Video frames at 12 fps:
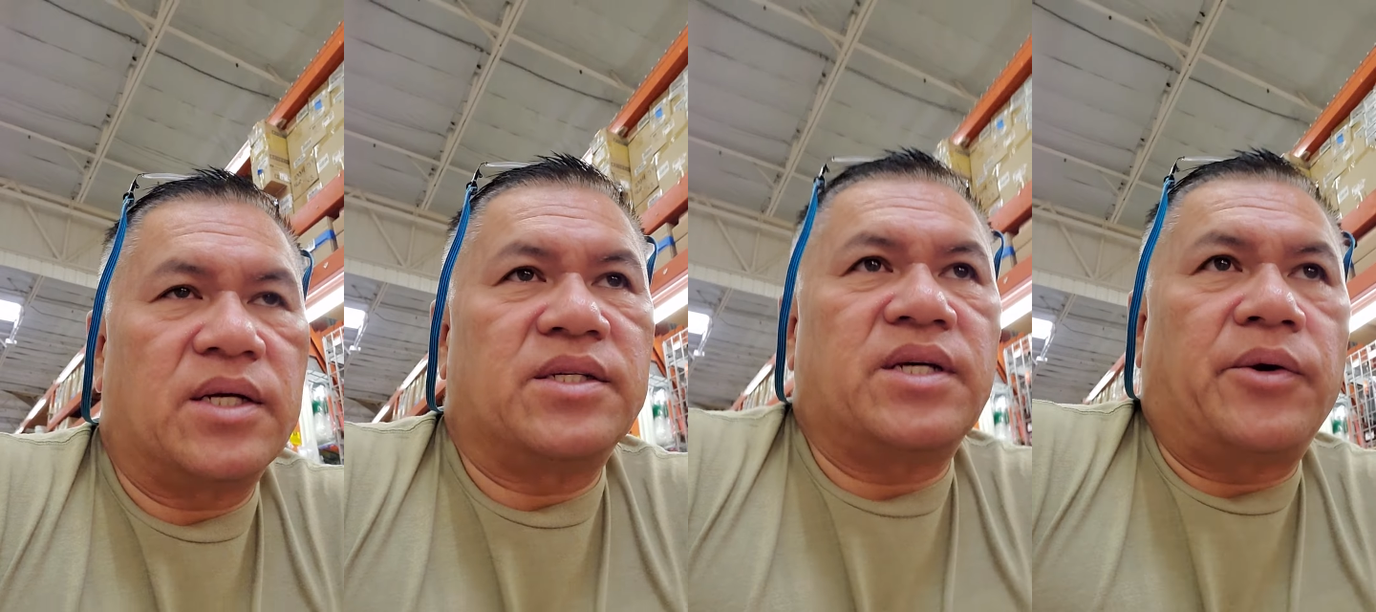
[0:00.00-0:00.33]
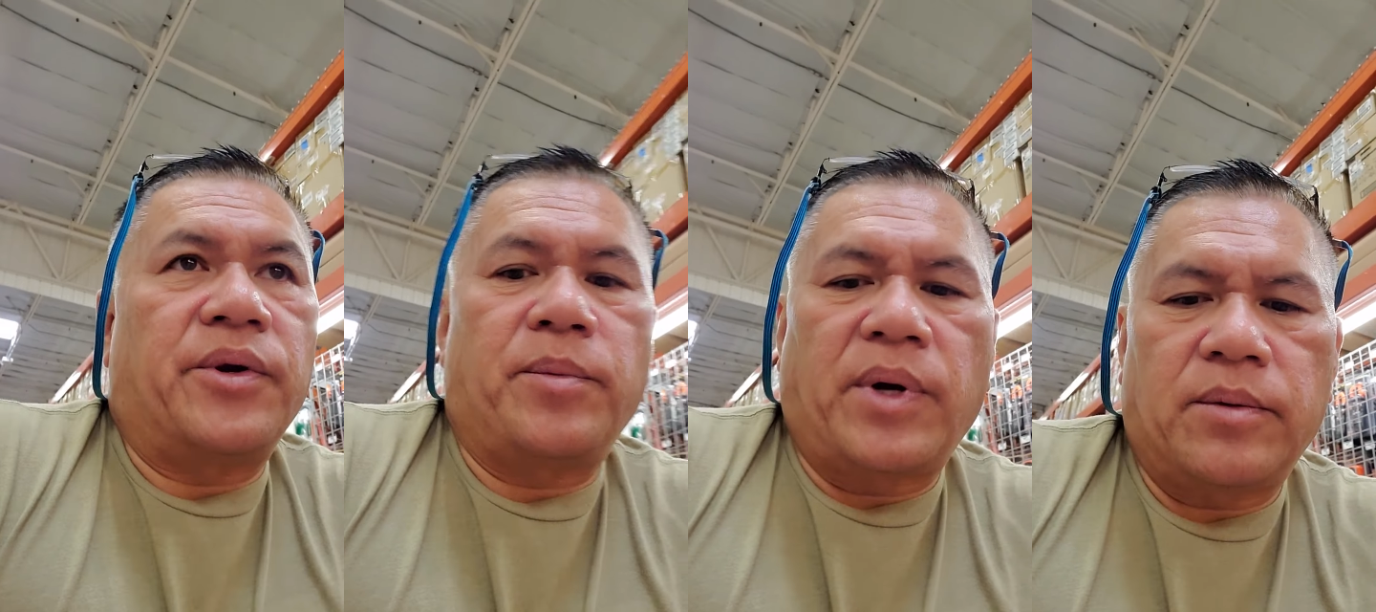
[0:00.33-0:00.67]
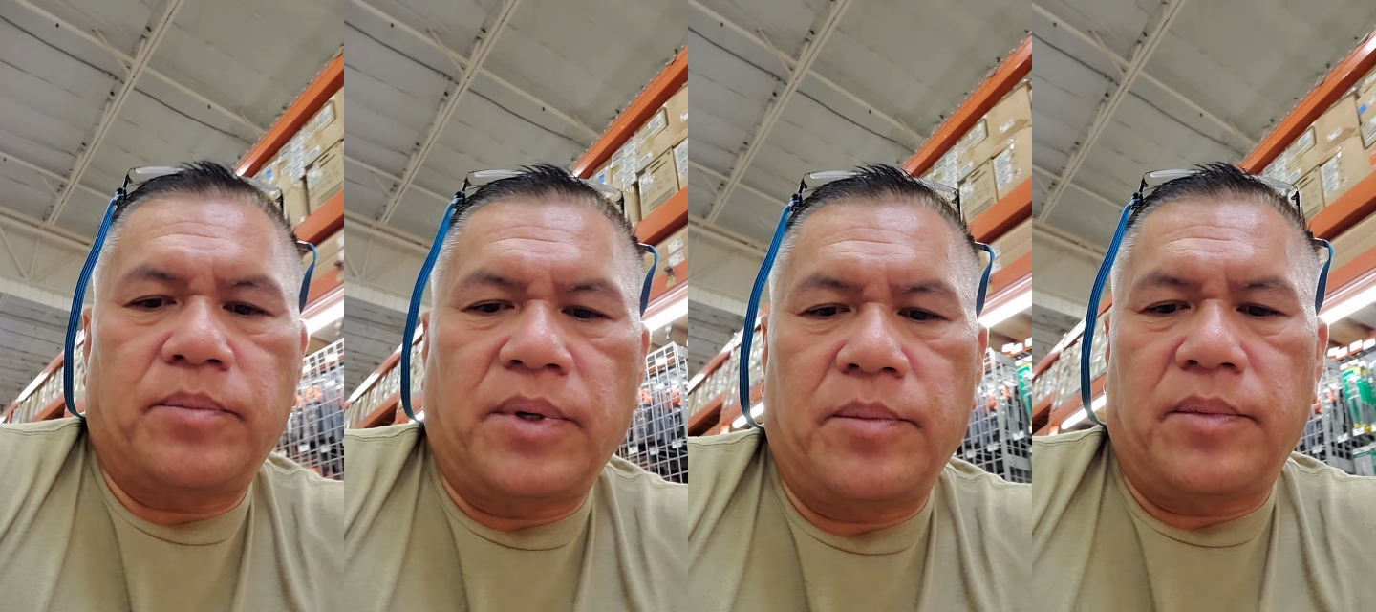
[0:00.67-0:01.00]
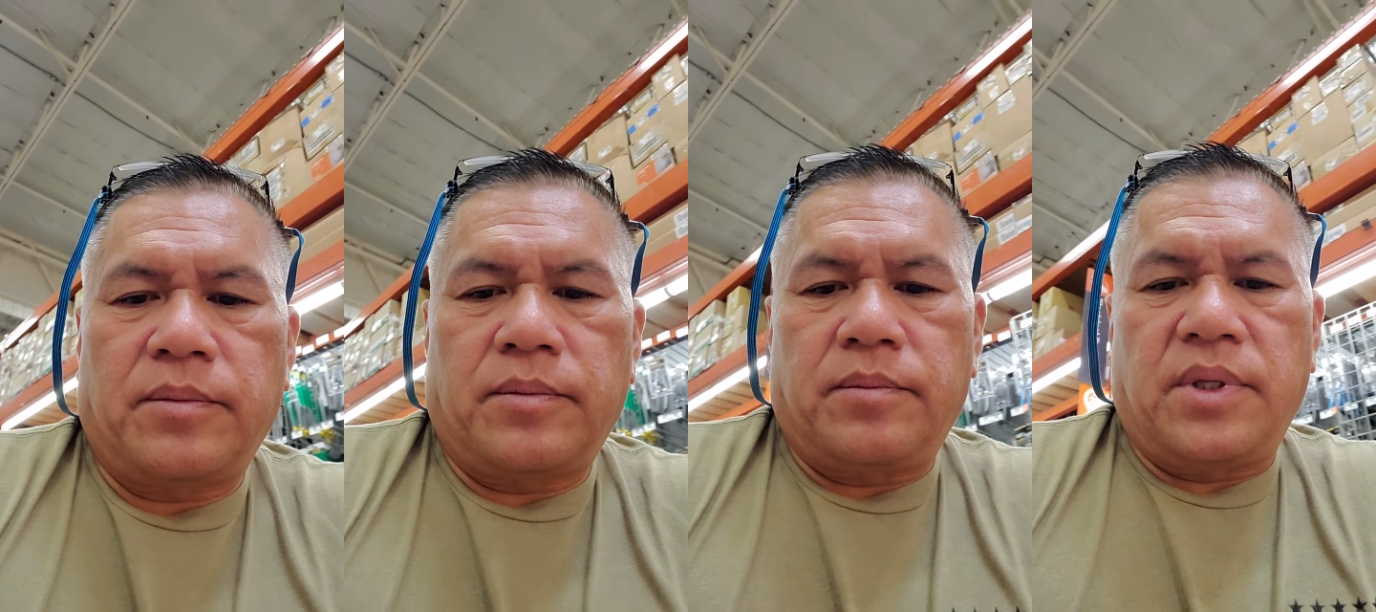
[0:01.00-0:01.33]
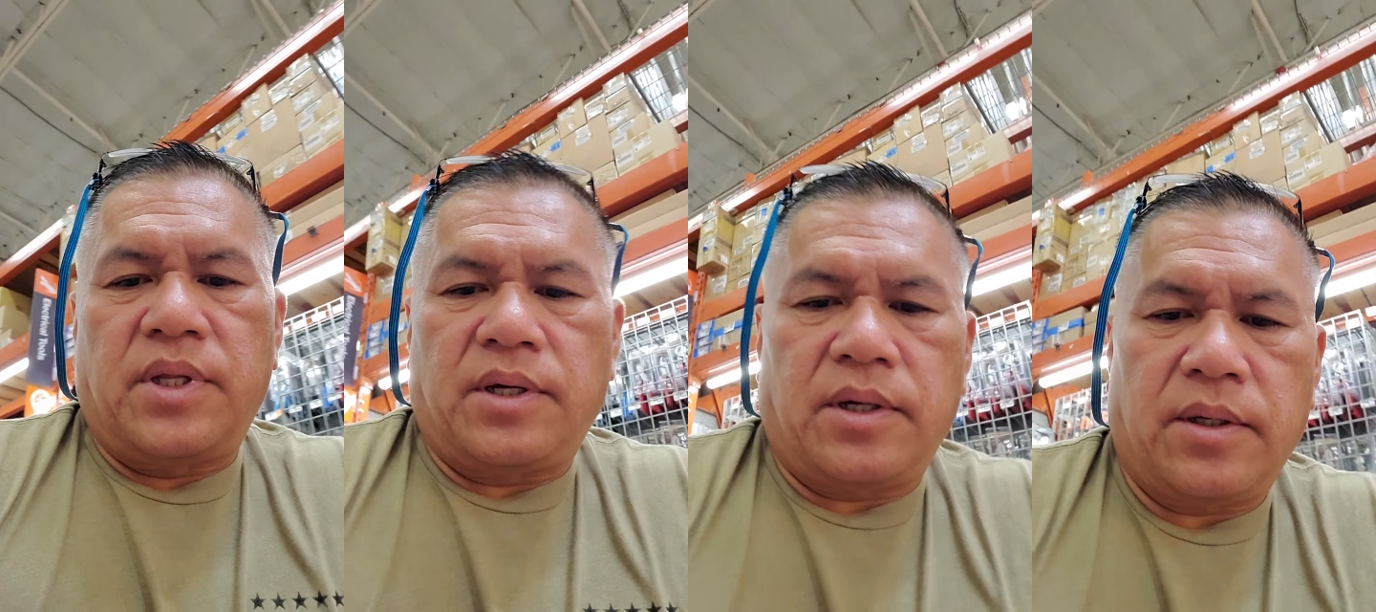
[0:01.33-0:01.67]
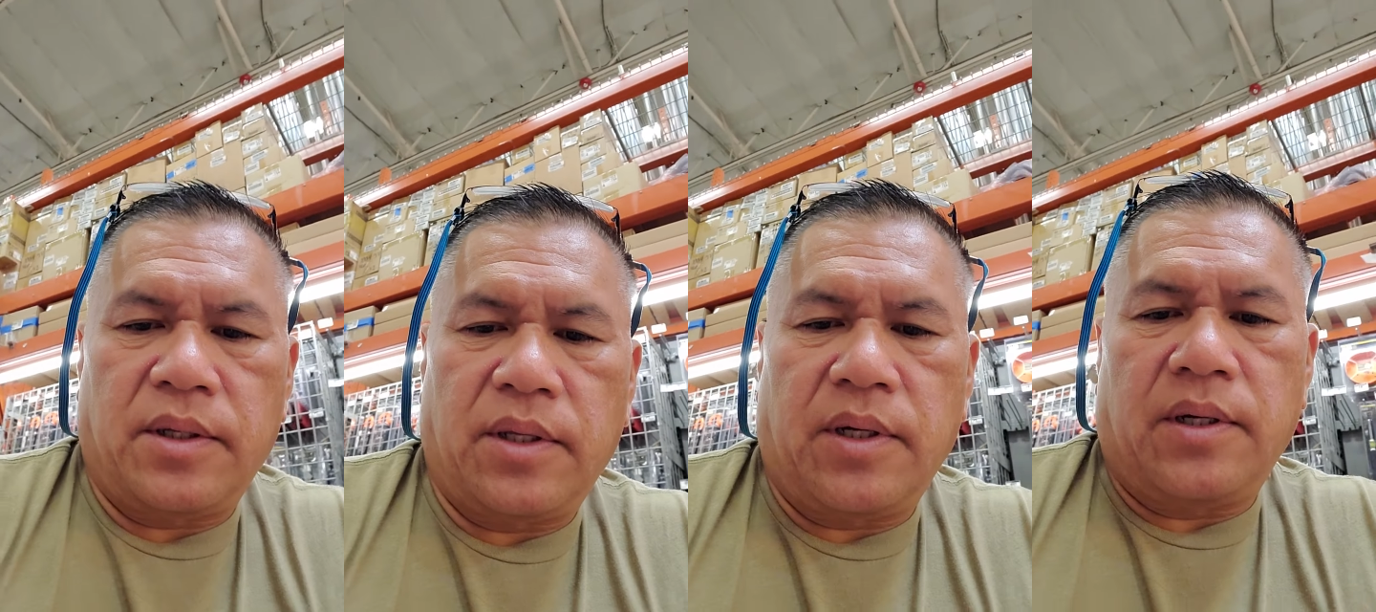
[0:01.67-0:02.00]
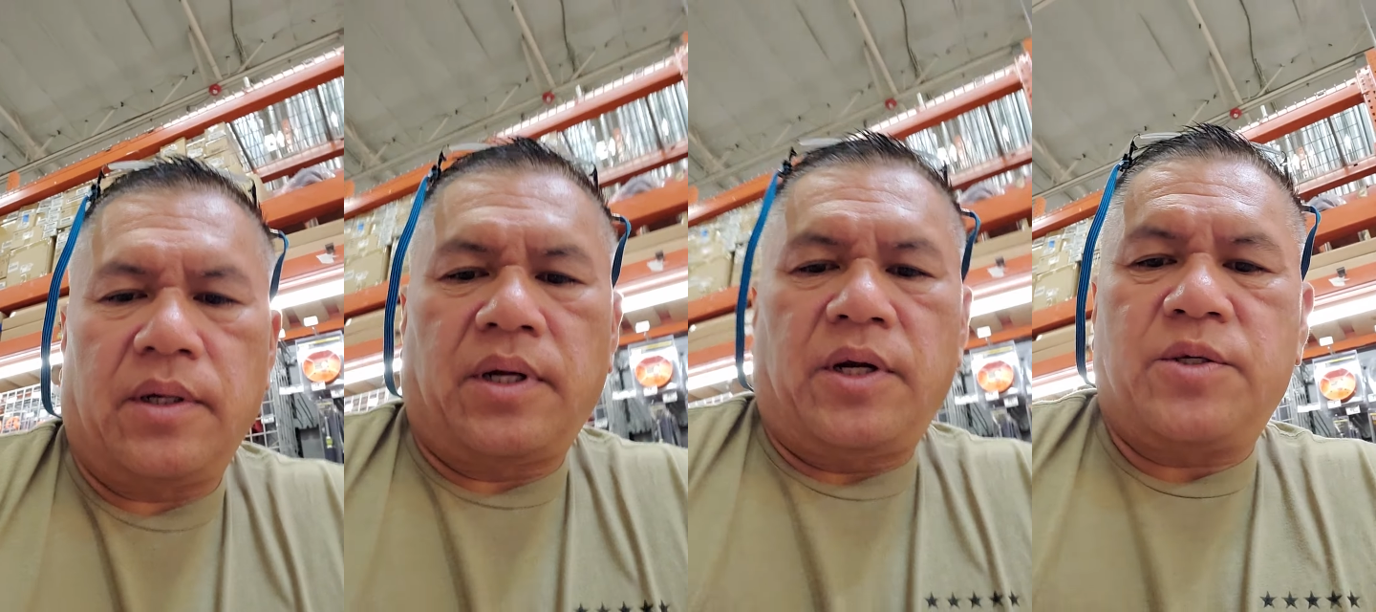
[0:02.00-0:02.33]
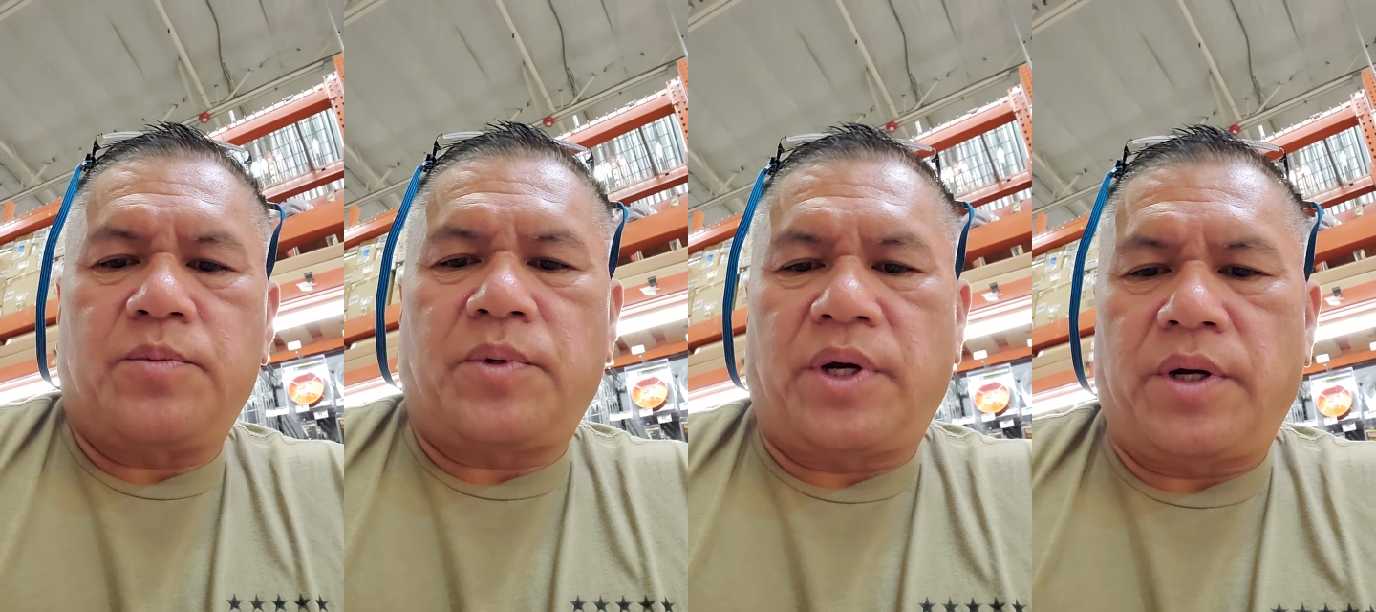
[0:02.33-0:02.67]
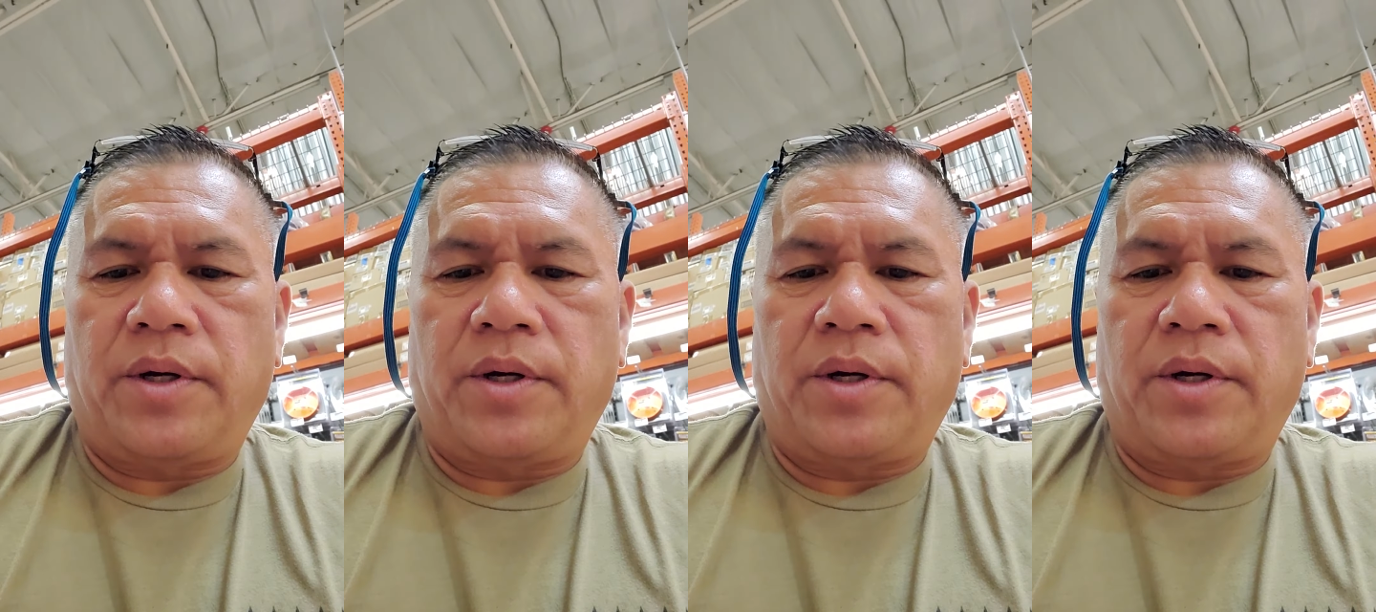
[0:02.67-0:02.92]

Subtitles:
said, I already bought the air sprayer.